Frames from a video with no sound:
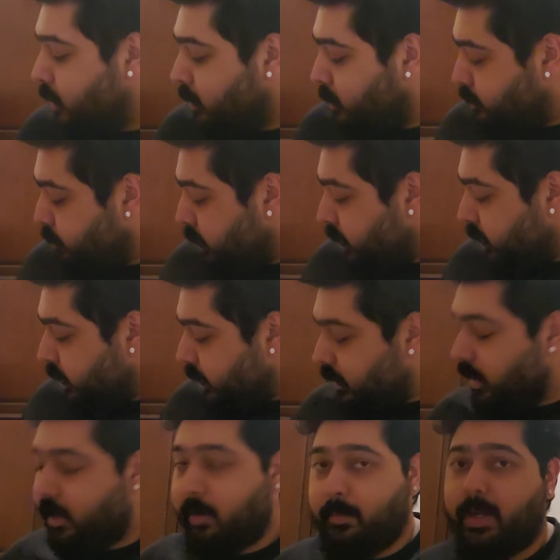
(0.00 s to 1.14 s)
but I
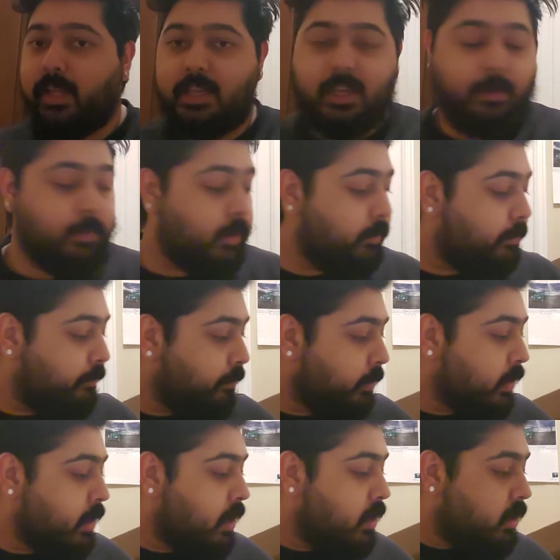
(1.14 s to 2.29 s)
think I might keep them.
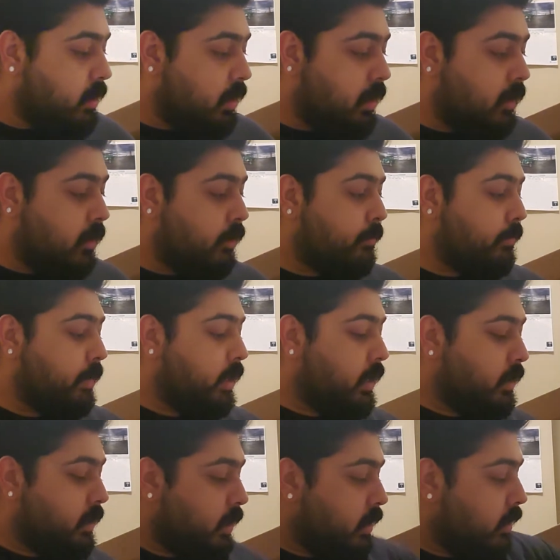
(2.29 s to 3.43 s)
And
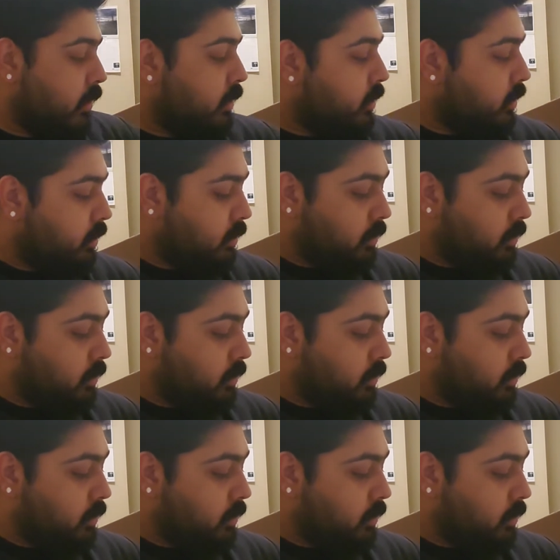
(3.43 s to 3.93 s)
then